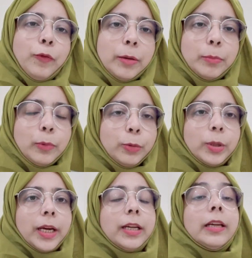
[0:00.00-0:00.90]
one more
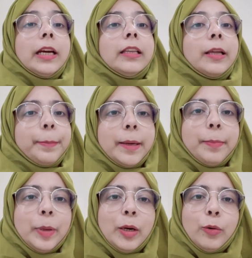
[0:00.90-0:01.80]
thing, the
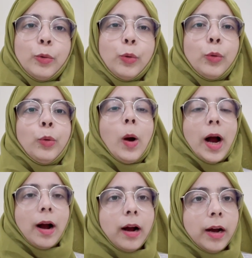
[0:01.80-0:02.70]
people who
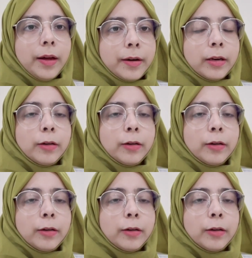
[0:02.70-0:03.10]
are